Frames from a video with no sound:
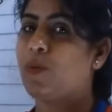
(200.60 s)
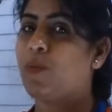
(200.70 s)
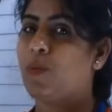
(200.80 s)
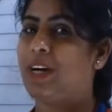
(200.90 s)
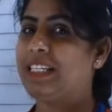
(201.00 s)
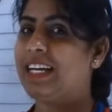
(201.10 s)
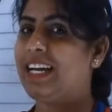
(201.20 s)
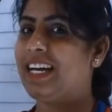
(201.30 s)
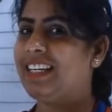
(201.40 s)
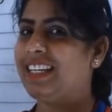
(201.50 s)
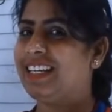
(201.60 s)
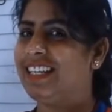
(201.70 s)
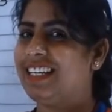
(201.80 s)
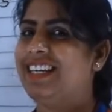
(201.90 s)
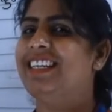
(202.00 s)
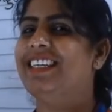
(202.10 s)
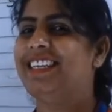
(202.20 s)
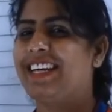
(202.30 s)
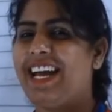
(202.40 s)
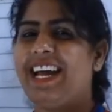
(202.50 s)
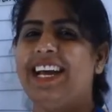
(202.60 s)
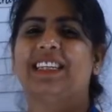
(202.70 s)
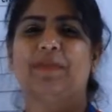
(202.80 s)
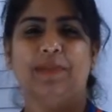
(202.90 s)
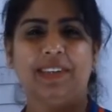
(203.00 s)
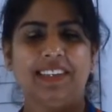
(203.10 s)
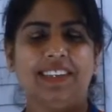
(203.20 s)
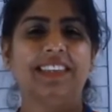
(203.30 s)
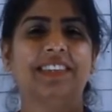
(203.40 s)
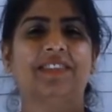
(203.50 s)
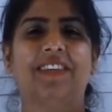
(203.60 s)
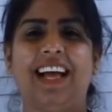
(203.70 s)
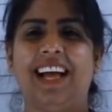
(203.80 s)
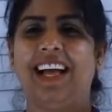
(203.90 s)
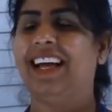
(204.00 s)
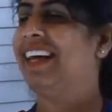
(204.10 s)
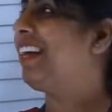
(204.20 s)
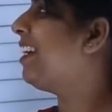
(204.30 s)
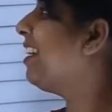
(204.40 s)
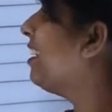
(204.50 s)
What's it? Yes, a bird is flying.